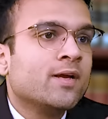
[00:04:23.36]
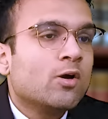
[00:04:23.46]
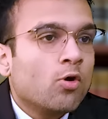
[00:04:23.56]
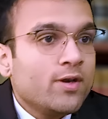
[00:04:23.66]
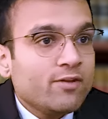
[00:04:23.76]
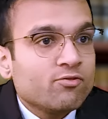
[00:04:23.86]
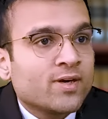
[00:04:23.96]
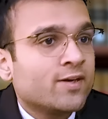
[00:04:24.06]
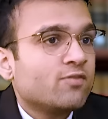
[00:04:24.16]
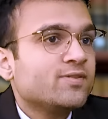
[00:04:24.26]
Only
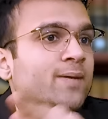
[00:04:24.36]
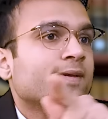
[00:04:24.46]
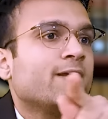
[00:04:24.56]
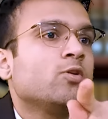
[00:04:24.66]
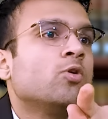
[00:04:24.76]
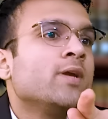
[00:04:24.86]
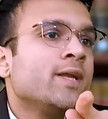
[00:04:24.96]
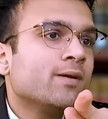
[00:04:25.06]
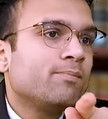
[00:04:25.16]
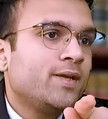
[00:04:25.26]
one of them can go
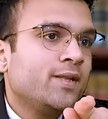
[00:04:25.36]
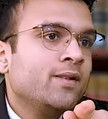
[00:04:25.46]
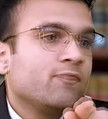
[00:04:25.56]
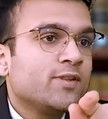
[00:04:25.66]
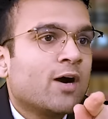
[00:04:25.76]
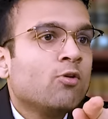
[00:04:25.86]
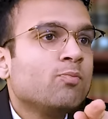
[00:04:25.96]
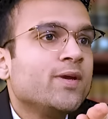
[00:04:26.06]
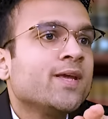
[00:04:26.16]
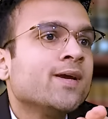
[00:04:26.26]
in appeal without
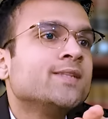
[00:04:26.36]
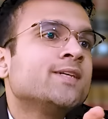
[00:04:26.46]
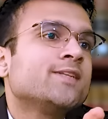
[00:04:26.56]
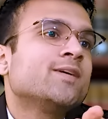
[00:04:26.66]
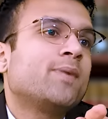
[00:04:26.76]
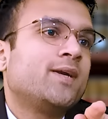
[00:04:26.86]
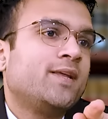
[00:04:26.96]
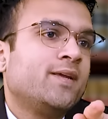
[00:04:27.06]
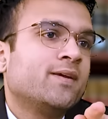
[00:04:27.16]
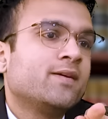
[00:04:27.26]
making others as a party.